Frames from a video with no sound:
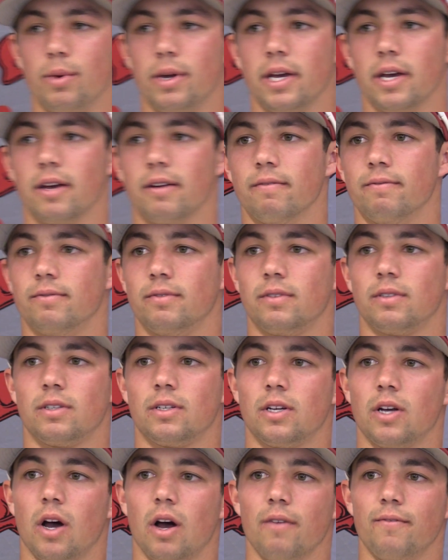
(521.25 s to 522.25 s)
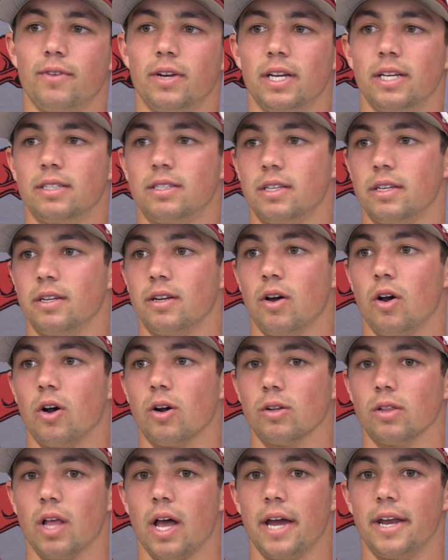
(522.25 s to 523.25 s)
we have confidence in
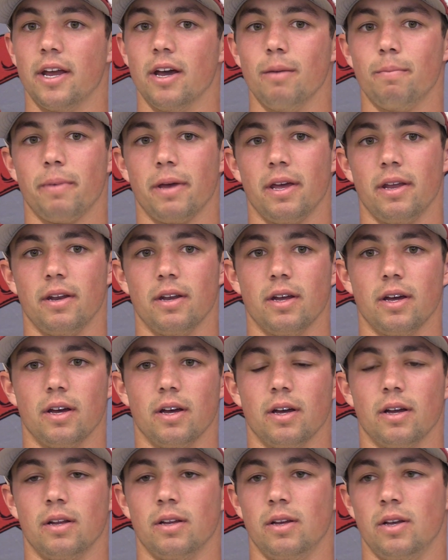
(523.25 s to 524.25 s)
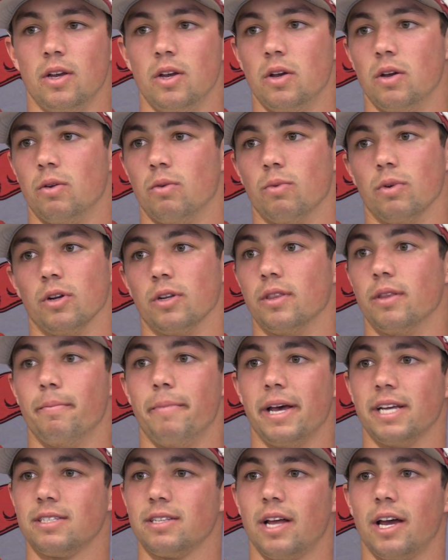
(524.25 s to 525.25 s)
our lineup, and we're the
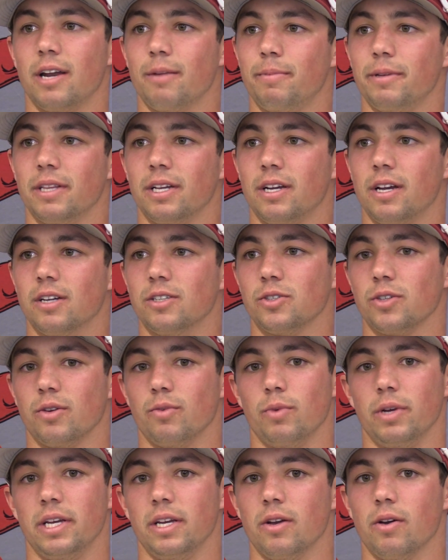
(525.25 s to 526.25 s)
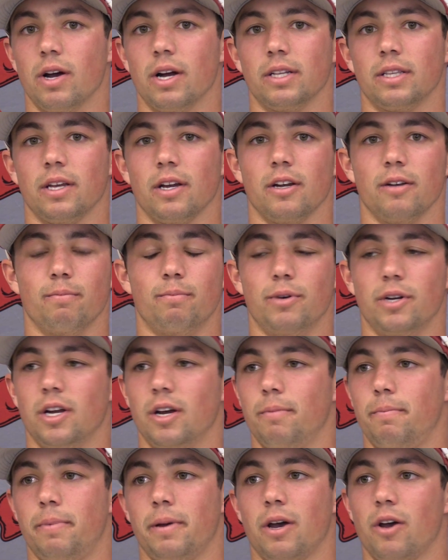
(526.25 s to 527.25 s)
best lineup in the country, and we can go out there and put
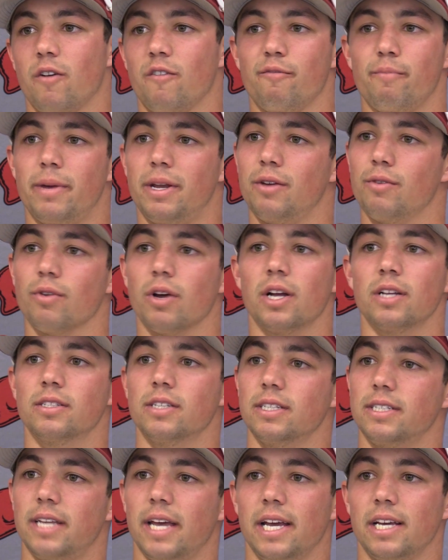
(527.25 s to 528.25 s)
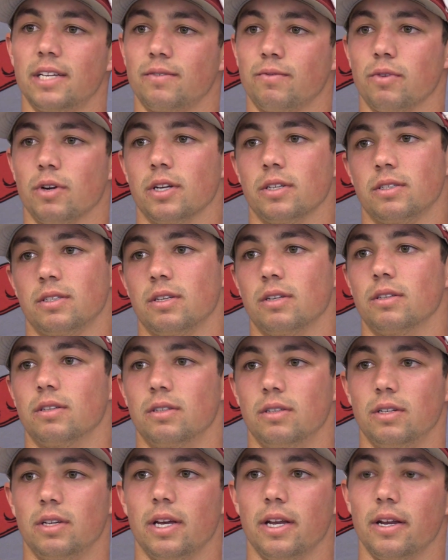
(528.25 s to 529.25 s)
up however many runs it takes for us to
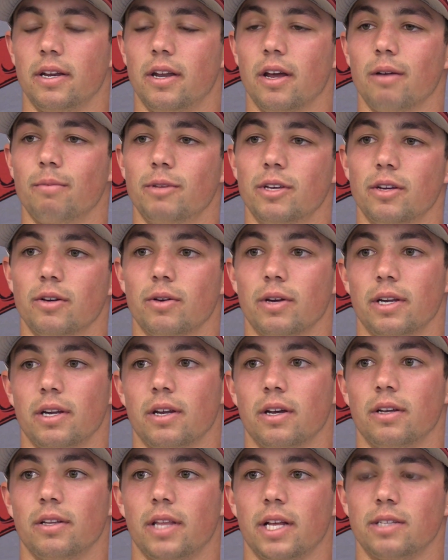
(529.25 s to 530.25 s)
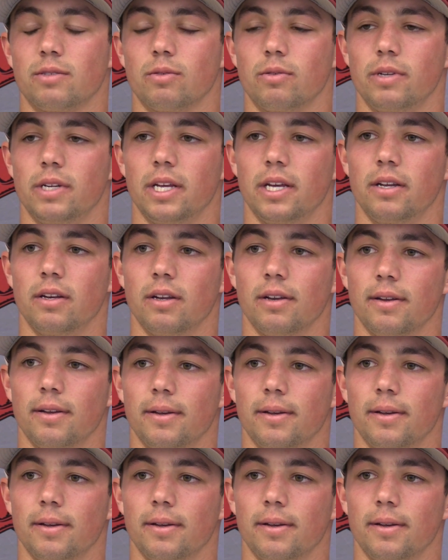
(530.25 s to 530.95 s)
get a W, and that's what we did.